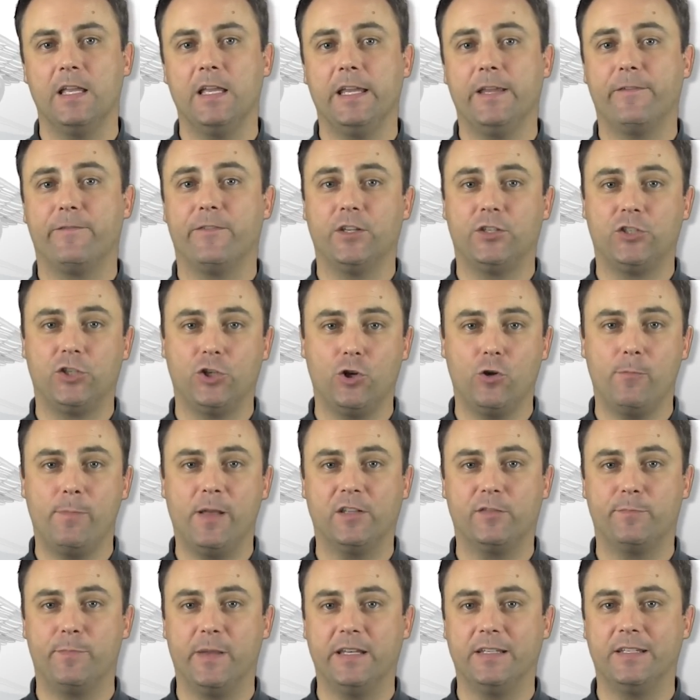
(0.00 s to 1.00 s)
If the tube
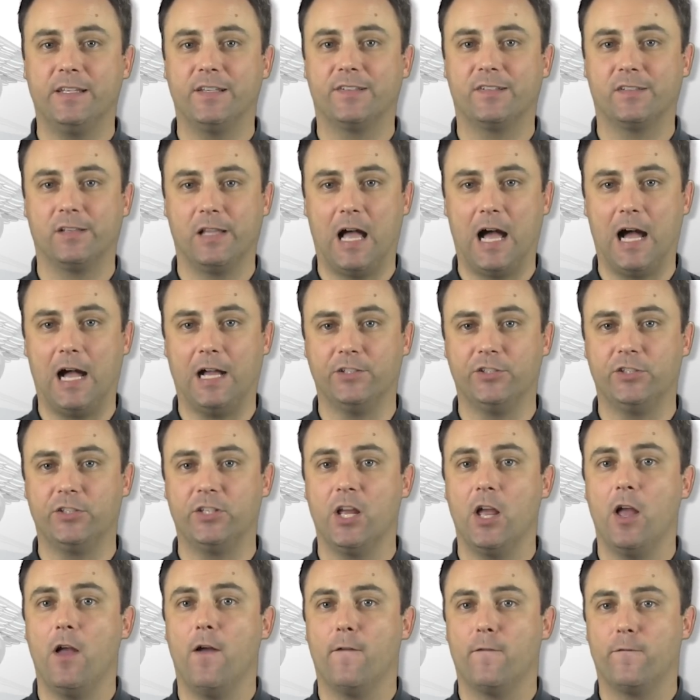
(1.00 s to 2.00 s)
has been dislodged,